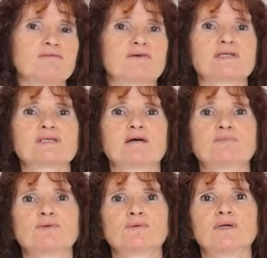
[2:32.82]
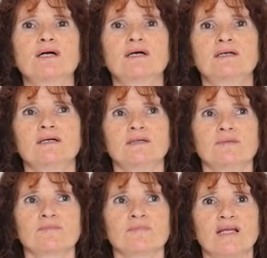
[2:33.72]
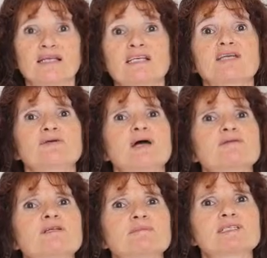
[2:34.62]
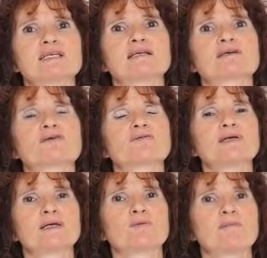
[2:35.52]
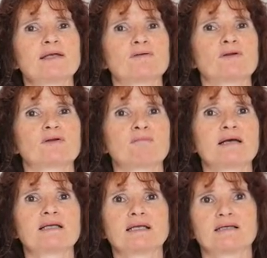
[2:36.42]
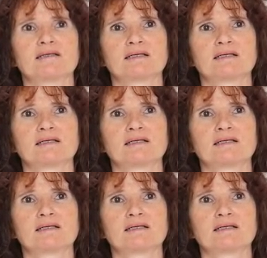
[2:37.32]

For example, let's say you know that a particular career will make you a lot of money,